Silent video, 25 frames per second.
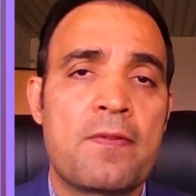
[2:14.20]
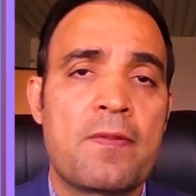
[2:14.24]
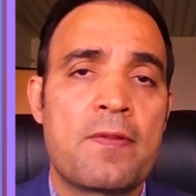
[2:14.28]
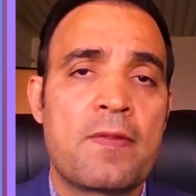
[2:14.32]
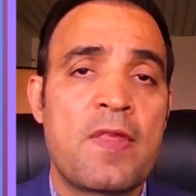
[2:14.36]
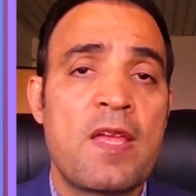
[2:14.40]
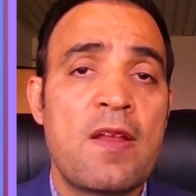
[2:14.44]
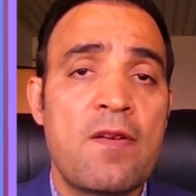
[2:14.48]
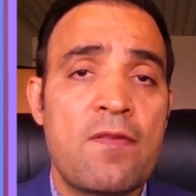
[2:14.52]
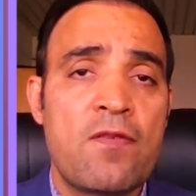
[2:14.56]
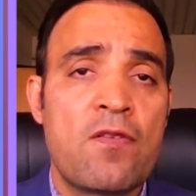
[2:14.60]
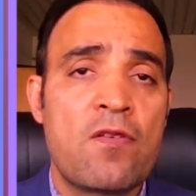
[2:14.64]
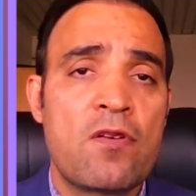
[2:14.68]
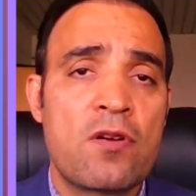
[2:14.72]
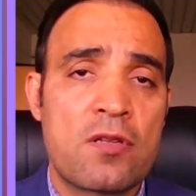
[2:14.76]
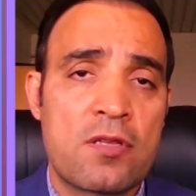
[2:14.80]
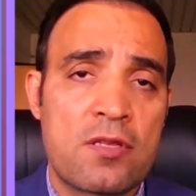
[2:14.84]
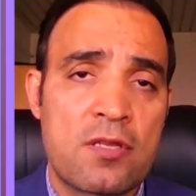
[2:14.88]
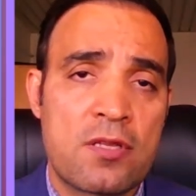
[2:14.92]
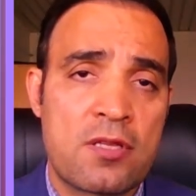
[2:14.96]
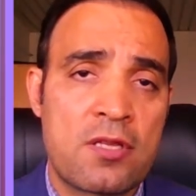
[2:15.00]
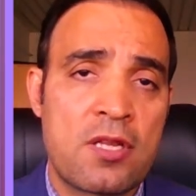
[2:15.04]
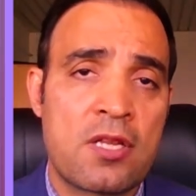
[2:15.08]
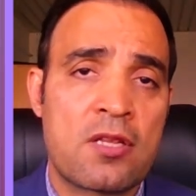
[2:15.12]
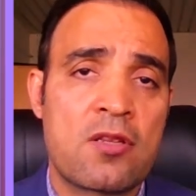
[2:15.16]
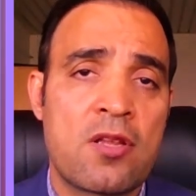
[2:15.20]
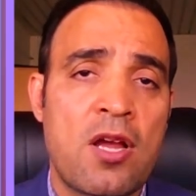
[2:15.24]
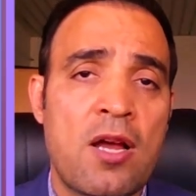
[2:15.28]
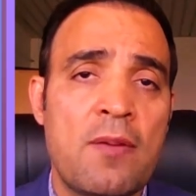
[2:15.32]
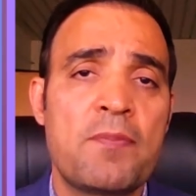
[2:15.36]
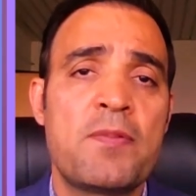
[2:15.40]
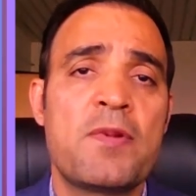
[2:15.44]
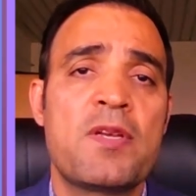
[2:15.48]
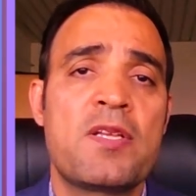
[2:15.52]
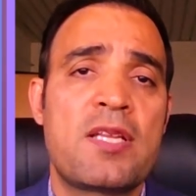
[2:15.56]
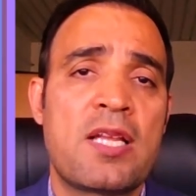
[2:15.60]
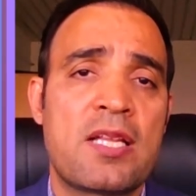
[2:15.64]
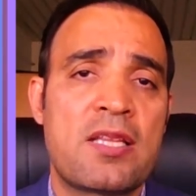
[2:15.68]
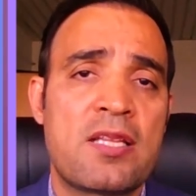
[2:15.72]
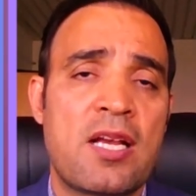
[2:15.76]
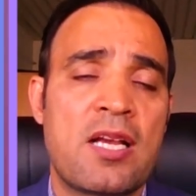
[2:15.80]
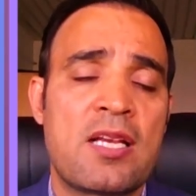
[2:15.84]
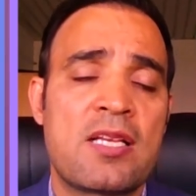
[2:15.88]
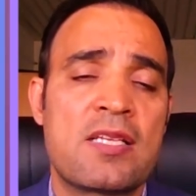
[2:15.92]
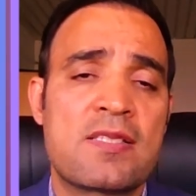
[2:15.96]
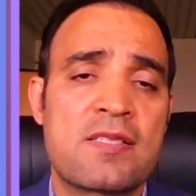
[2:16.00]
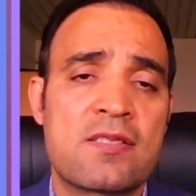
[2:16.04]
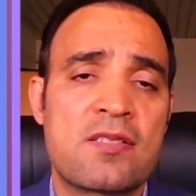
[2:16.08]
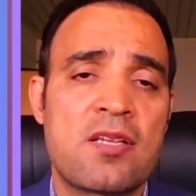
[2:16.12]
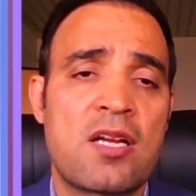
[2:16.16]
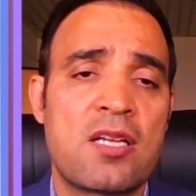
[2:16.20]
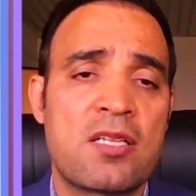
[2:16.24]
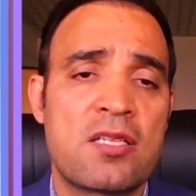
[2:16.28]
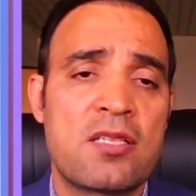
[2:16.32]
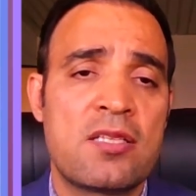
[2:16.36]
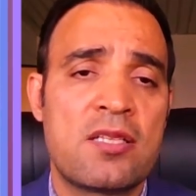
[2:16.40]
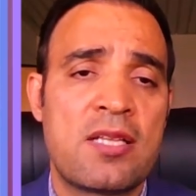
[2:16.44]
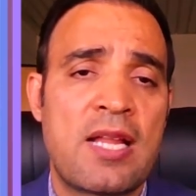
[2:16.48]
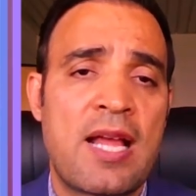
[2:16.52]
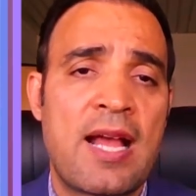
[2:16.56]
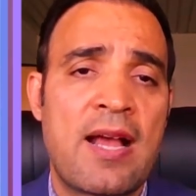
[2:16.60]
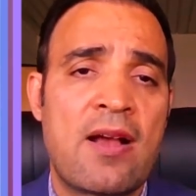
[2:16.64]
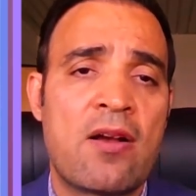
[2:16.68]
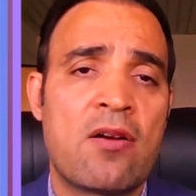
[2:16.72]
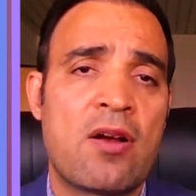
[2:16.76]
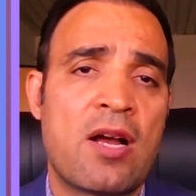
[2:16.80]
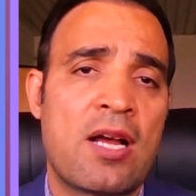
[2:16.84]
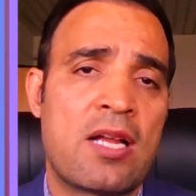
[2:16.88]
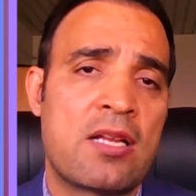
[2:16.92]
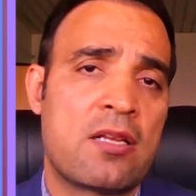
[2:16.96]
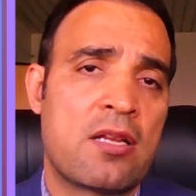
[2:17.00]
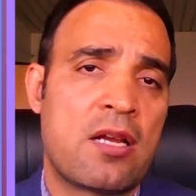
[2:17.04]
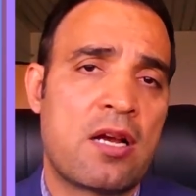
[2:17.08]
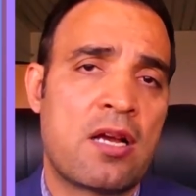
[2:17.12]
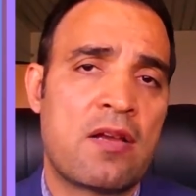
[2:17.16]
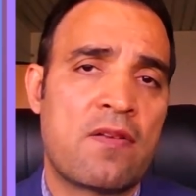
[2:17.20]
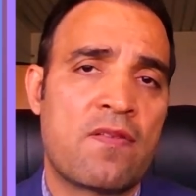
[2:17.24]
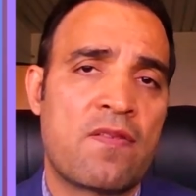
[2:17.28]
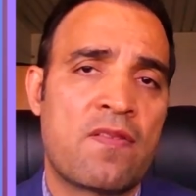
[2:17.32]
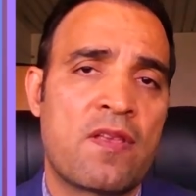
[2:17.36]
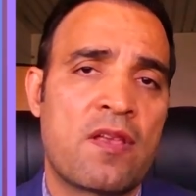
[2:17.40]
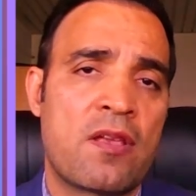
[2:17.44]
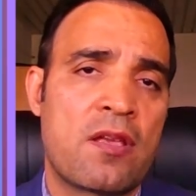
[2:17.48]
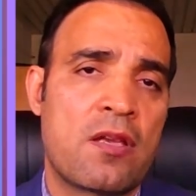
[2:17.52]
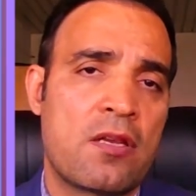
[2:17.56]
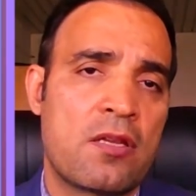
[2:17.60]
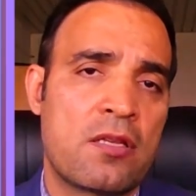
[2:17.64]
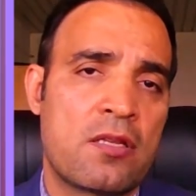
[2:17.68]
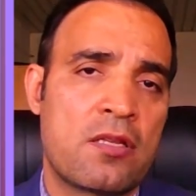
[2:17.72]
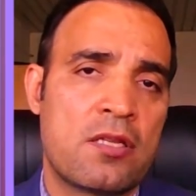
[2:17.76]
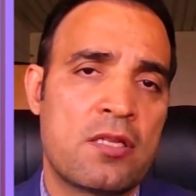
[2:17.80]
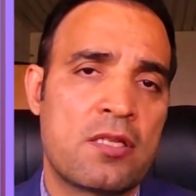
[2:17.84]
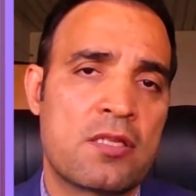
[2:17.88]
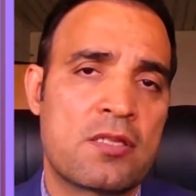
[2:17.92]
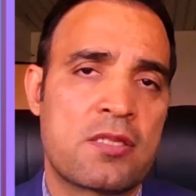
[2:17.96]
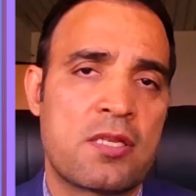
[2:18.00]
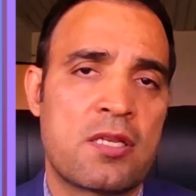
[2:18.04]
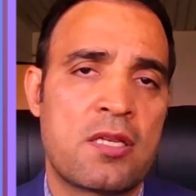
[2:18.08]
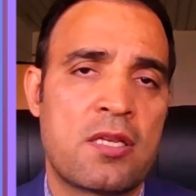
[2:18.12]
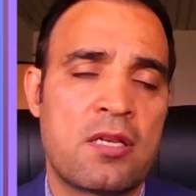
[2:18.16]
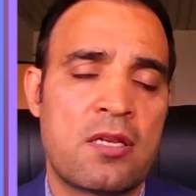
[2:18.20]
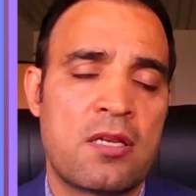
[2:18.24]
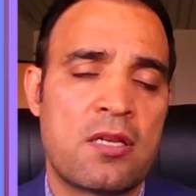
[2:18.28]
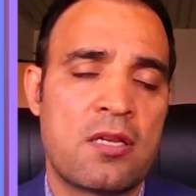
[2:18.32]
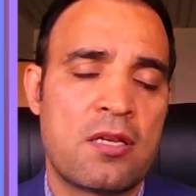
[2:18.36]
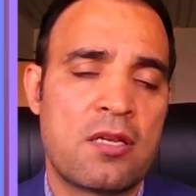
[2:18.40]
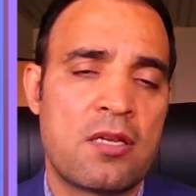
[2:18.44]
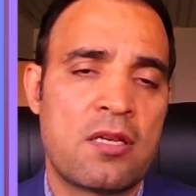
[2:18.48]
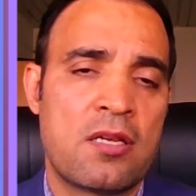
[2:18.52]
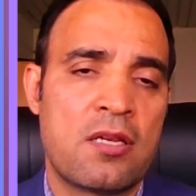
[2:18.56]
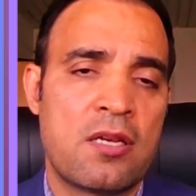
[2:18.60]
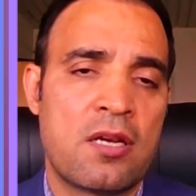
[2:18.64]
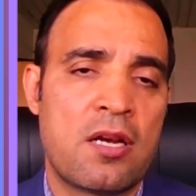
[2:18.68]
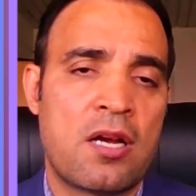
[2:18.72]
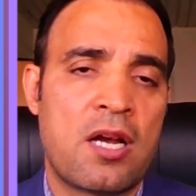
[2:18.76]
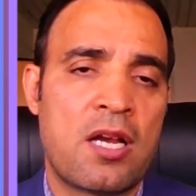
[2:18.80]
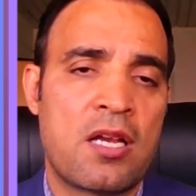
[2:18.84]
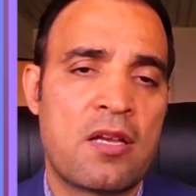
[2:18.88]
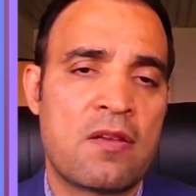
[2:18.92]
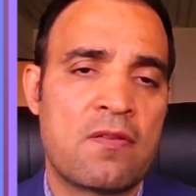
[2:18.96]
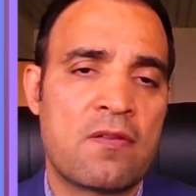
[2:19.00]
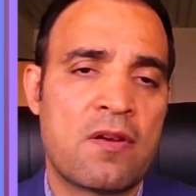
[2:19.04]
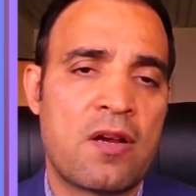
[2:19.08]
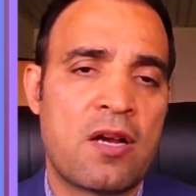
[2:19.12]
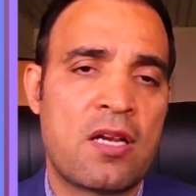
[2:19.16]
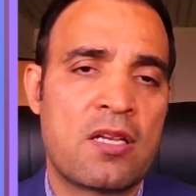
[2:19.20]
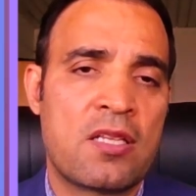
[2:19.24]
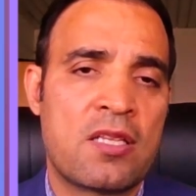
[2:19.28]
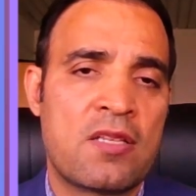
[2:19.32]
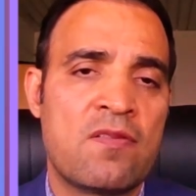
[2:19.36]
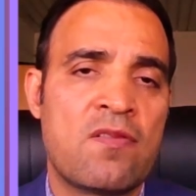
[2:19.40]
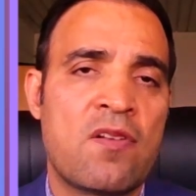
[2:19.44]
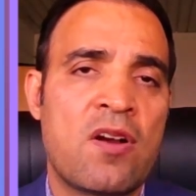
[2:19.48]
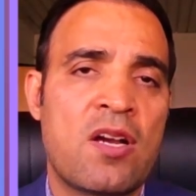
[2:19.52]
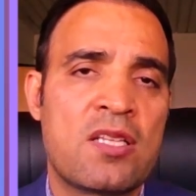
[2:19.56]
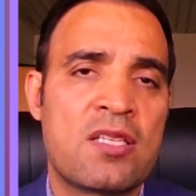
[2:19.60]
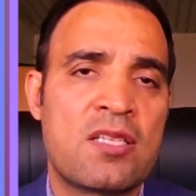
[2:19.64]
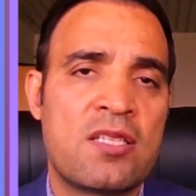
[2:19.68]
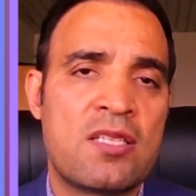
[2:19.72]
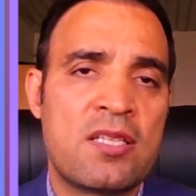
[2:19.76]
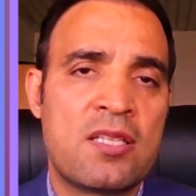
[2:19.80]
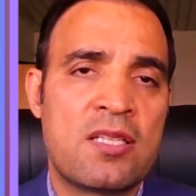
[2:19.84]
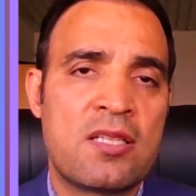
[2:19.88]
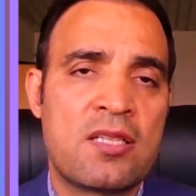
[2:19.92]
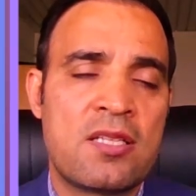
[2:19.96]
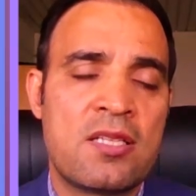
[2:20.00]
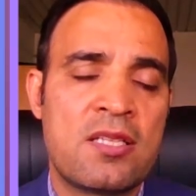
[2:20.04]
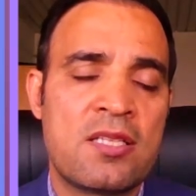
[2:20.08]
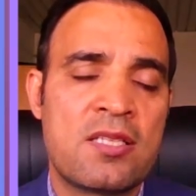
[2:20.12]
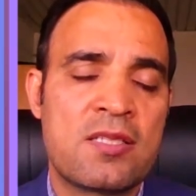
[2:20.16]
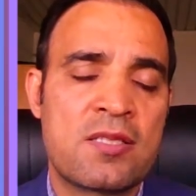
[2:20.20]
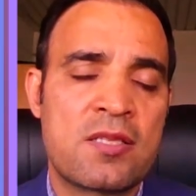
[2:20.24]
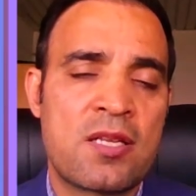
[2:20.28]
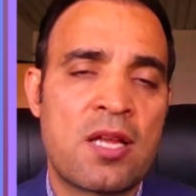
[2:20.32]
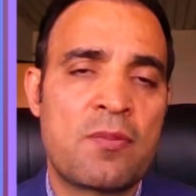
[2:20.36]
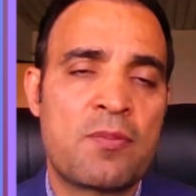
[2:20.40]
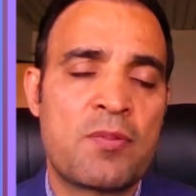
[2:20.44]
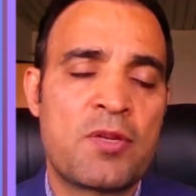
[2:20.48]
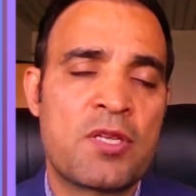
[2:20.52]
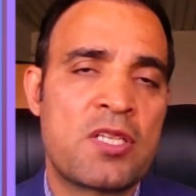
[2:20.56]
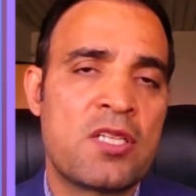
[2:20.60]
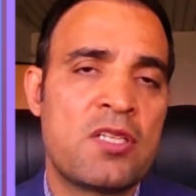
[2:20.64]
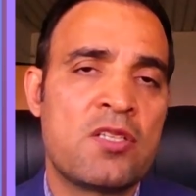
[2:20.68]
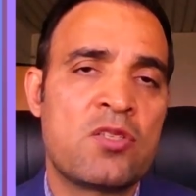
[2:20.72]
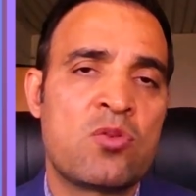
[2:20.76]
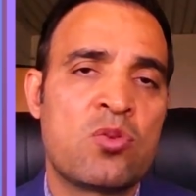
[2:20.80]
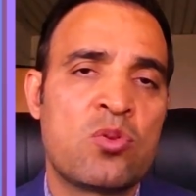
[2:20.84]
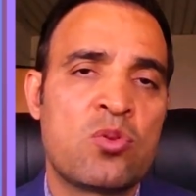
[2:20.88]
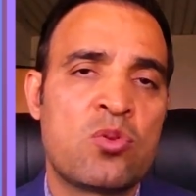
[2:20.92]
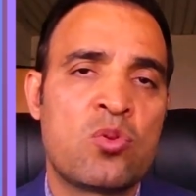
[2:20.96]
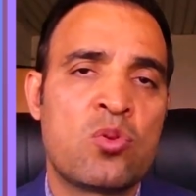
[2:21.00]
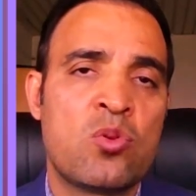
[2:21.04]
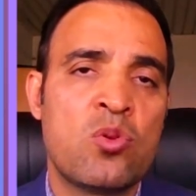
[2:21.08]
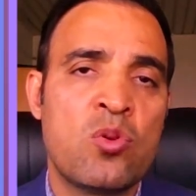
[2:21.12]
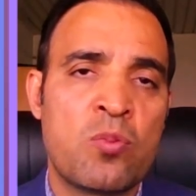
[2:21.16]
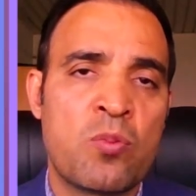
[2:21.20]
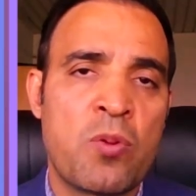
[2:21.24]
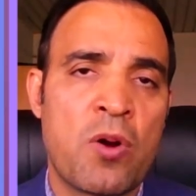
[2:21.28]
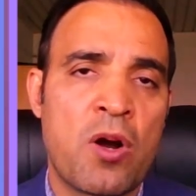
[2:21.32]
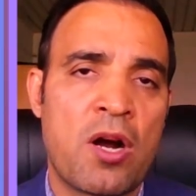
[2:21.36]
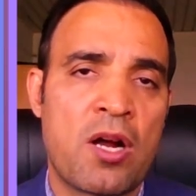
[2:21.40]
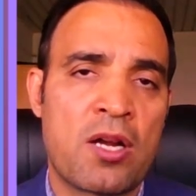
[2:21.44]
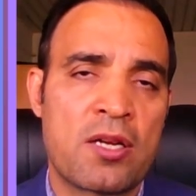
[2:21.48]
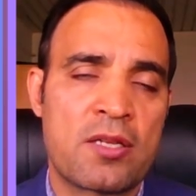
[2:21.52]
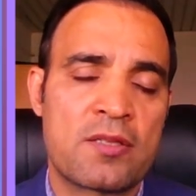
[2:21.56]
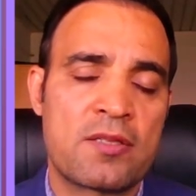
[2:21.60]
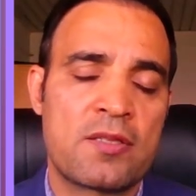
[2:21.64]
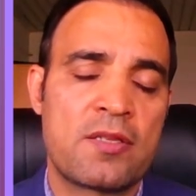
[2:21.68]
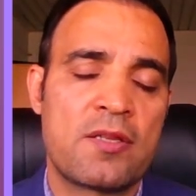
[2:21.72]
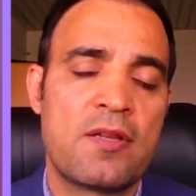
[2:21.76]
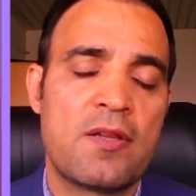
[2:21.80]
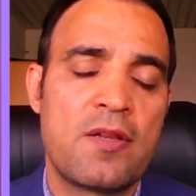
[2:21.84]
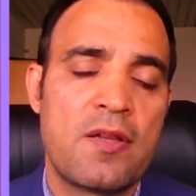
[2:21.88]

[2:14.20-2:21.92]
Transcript: Therefore, the topic that I start now, and I think it is, I divide this topic into two parts,